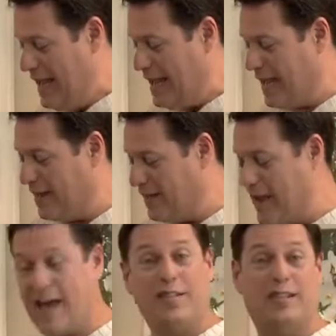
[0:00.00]
And they
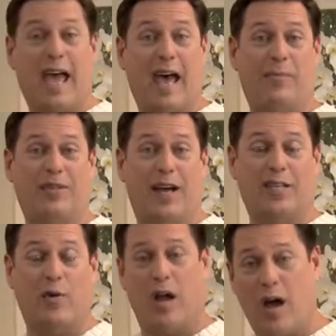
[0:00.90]
had this
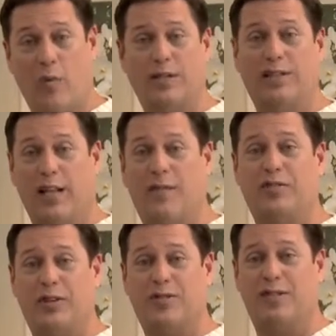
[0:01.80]
appetizer. I always love
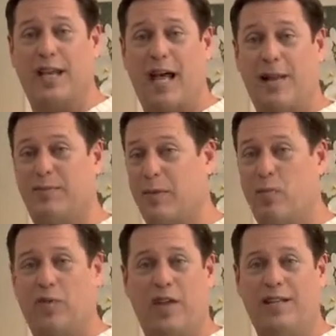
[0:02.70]
seared scallops, but
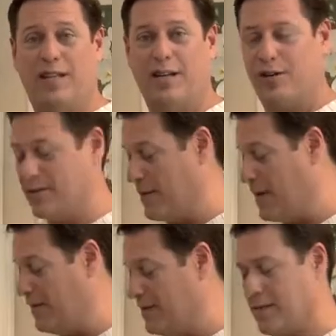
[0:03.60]
what they did here is they
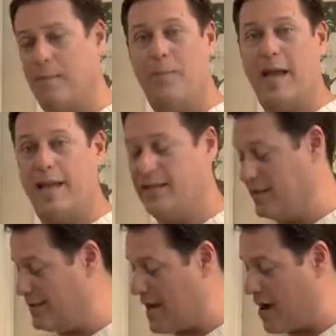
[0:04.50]
made this
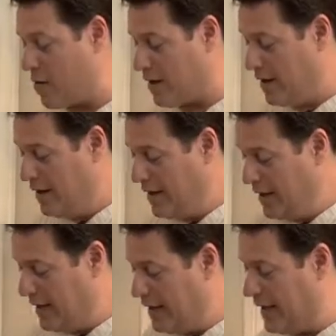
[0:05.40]
amazing tower,
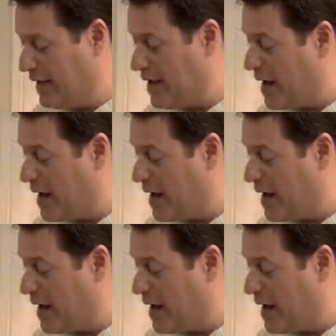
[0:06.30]
and